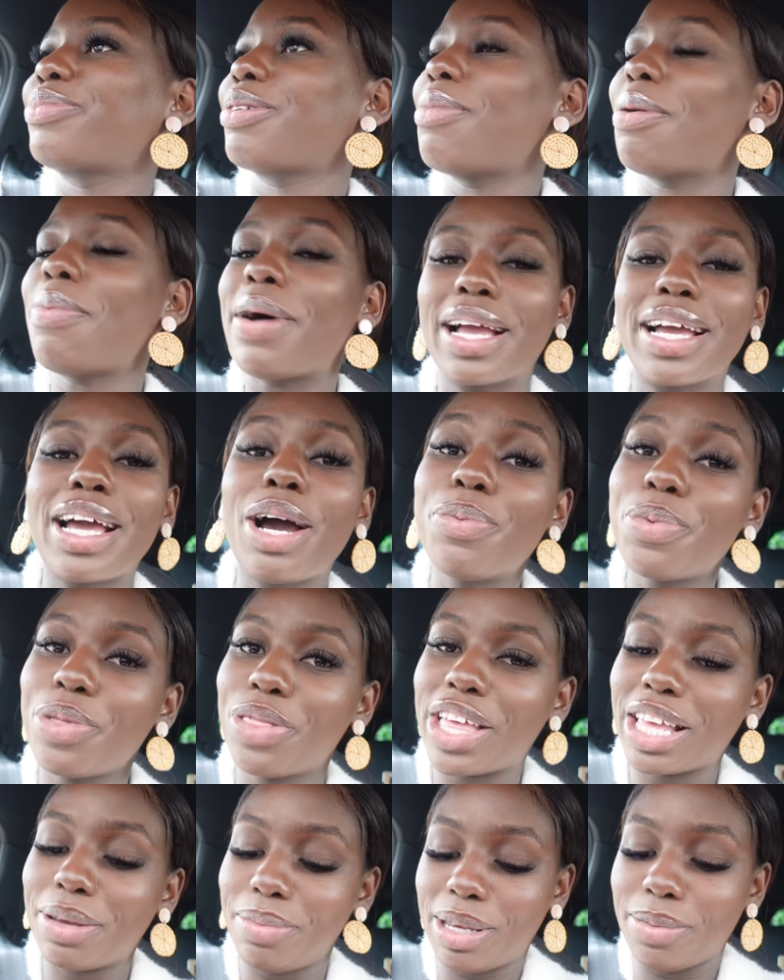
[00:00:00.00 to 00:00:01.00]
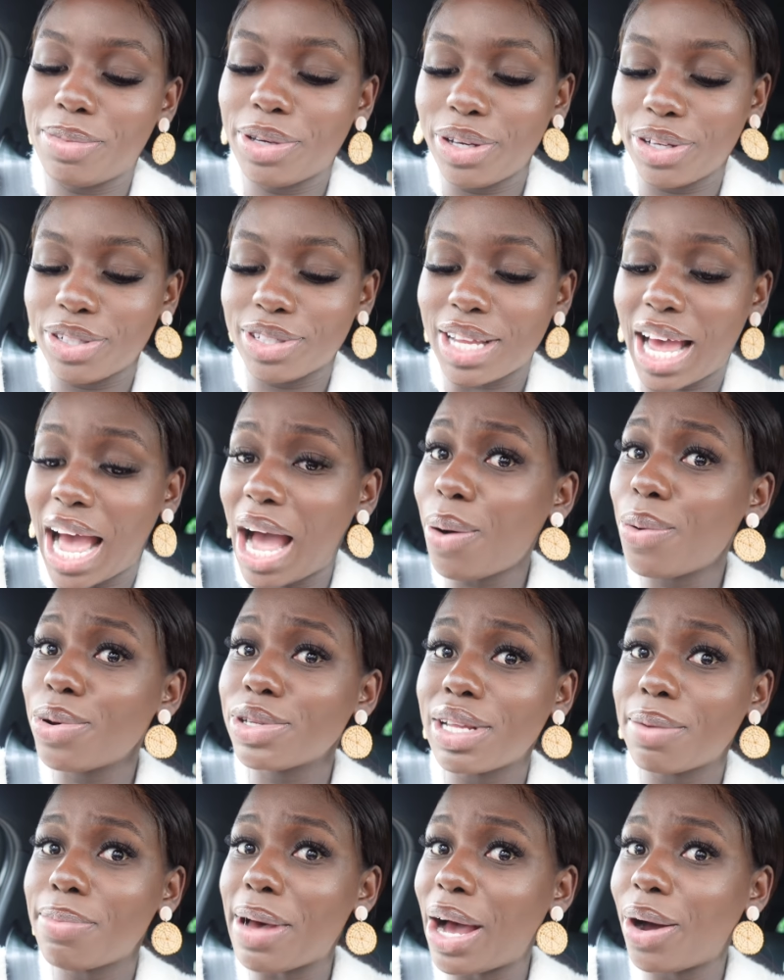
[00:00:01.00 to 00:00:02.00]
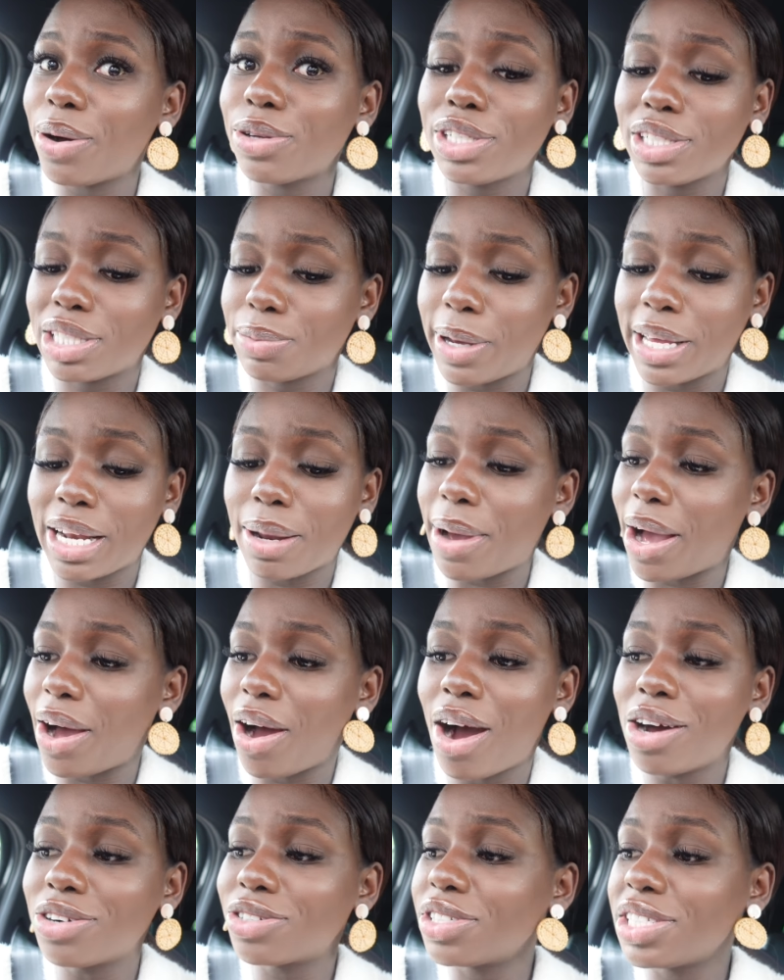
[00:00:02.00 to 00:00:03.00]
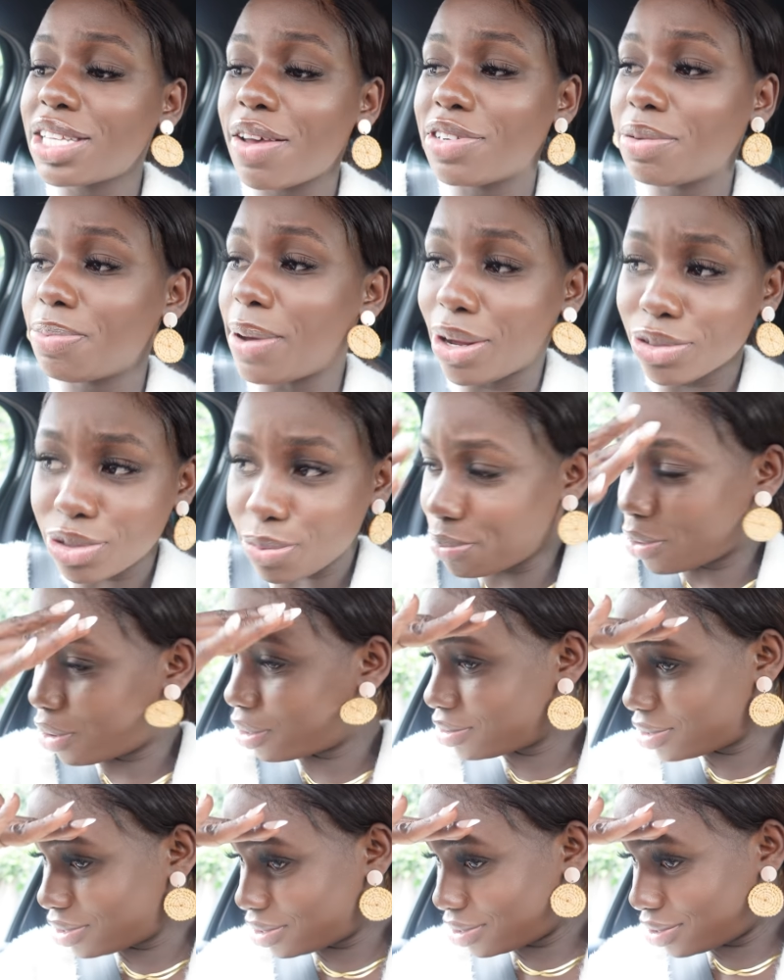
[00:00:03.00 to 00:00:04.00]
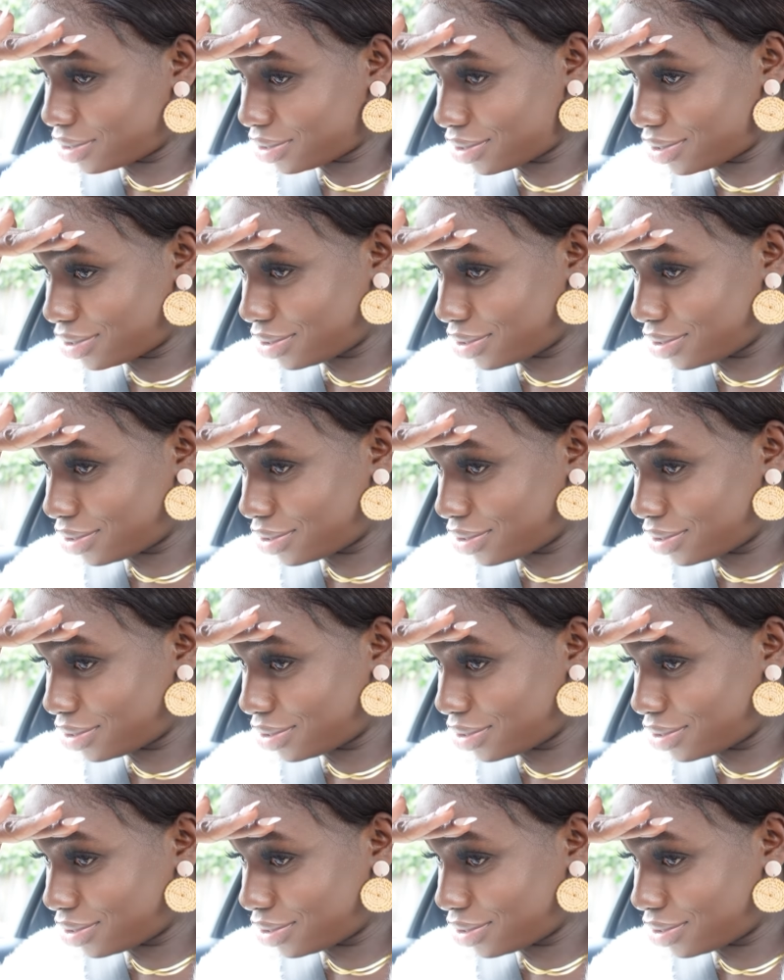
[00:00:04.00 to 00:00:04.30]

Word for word: My bank account will thank me because I was about to spend about £170 on pots.